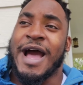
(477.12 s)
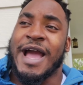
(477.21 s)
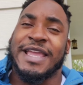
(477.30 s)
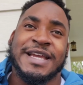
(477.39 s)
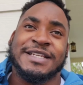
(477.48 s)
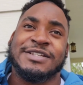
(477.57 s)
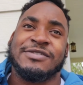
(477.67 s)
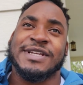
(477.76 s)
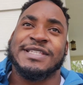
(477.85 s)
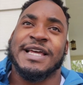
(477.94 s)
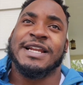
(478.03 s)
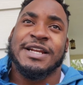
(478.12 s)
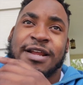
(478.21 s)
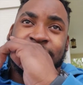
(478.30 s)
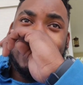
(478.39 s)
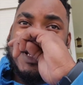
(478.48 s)
I can't stress that
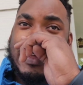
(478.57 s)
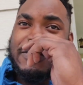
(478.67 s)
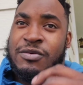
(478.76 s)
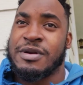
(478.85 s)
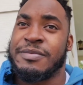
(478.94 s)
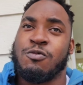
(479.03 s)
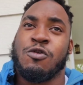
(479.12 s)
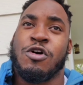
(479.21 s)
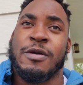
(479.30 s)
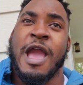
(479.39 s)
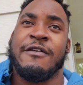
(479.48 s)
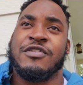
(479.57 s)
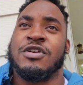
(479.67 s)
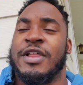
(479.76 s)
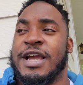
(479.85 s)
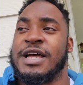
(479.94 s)
enough. You definitely want to be warm, have
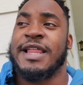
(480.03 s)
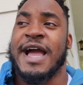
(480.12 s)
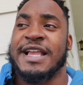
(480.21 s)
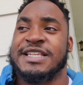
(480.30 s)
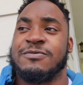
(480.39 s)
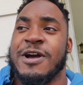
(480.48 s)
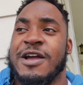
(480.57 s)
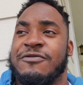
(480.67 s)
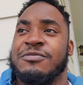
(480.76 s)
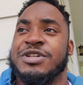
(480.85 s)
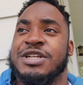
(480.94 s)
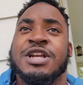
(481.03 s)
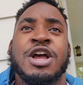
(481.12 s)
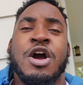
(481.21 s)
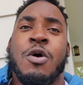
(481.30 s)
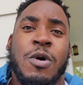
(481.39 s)
like a light sweat from just
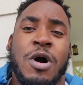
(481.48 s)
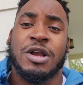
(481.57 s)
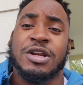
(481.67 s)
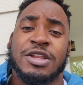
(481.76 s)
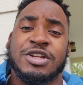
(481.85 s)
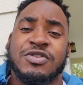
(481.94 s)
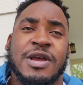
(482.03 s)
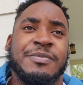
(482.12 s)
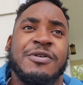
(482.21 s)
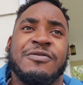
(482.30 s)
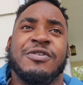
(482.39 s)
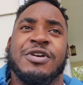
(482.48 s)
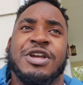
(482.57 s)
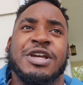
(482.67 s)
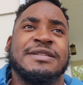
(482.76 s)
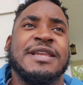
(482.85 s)
walking on the treadmill for a
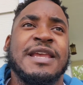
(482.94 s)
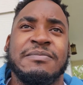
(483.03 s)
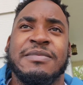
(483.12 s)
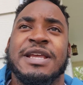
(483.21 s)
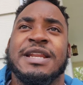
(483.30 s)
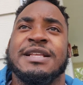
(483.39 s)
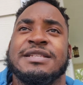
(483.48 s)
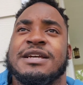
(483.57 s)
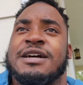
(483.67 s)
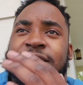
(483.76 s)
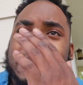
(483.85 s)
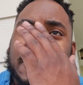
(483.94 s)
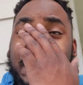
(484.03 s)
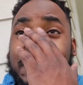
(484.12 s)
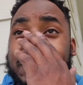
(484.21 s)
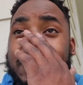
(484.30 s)
good 10 minutes,
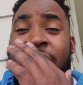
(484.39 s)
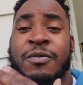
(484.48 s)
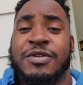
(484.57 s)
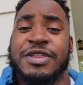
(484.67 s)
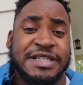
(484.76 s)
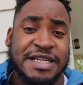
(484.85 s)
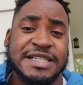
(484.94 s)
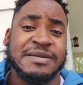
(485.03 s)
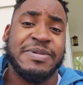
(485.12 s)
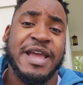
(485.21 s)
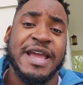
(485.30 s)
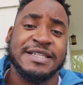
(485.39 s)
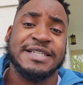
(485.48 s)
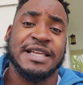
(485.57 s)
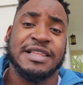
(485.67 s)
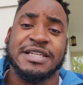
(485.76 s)
with a decent
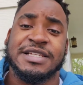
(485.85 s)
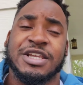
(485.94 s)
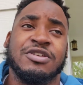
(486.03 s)
pace at least.